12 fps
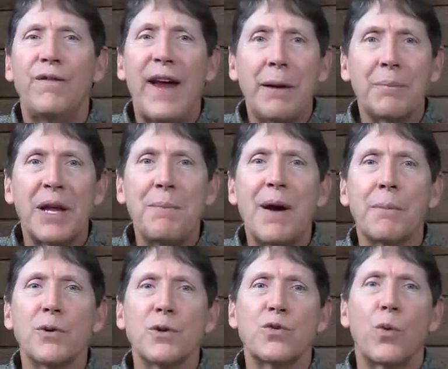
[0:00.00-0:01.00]
family
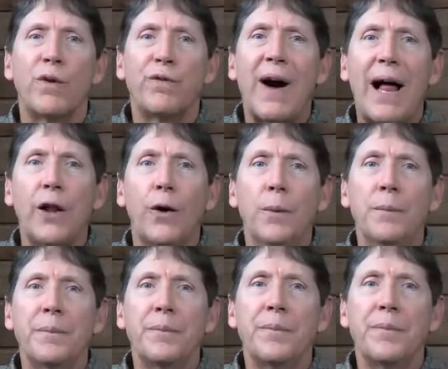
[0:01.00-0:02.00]
members will follow.